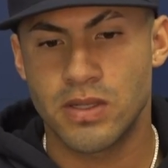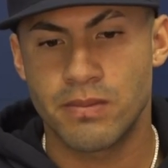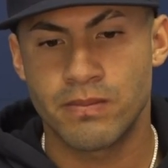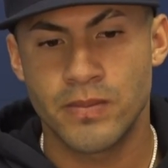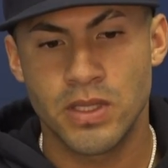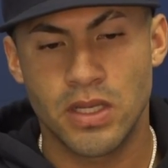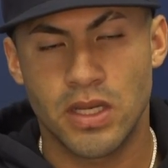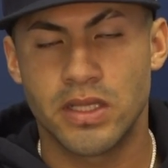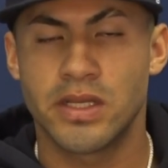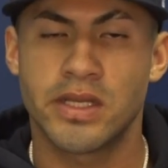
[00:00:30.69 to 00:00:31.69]
I'm
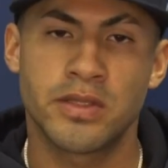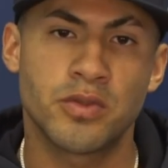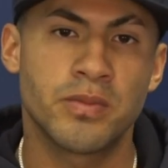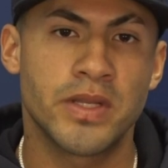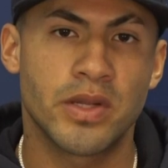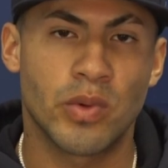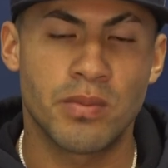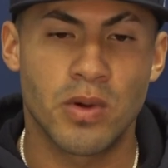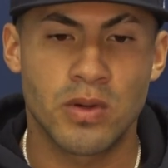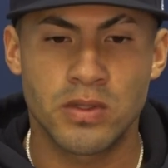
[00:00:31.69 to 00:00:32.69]
I take too many
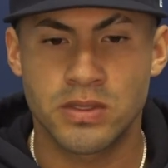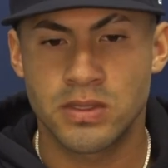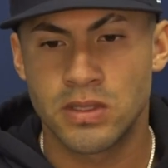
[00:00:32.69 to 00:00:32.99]
ground balls.